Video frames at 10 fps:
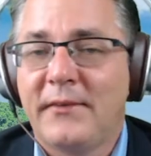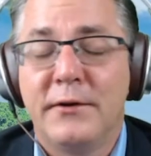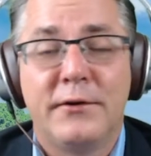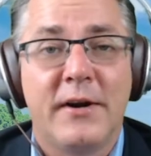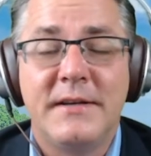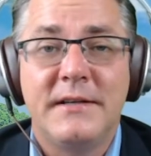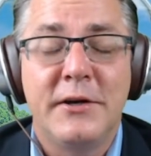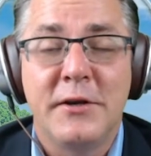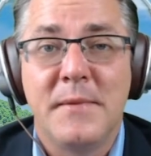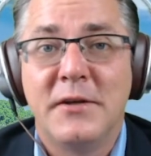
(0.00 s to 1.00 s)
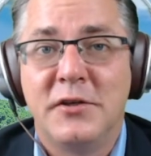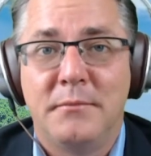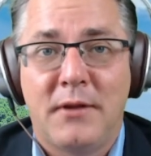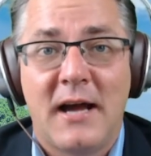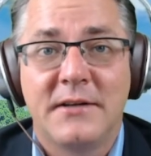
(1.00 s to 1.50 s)
Great to hear you mention
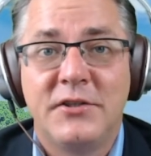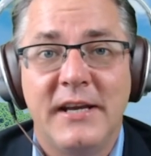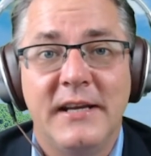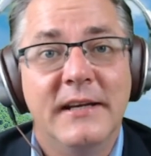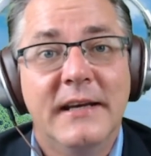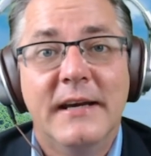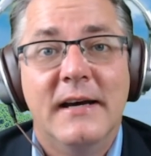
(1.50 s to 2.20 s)
blockchain.